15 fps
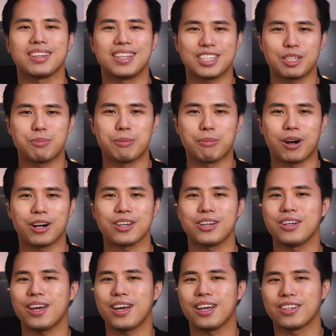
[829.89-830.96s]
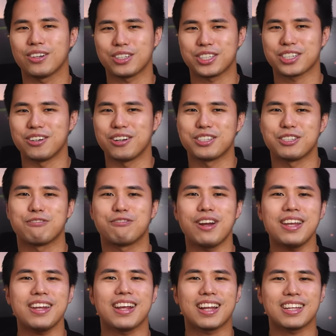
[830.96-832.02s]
This has been Marion, your technology friend,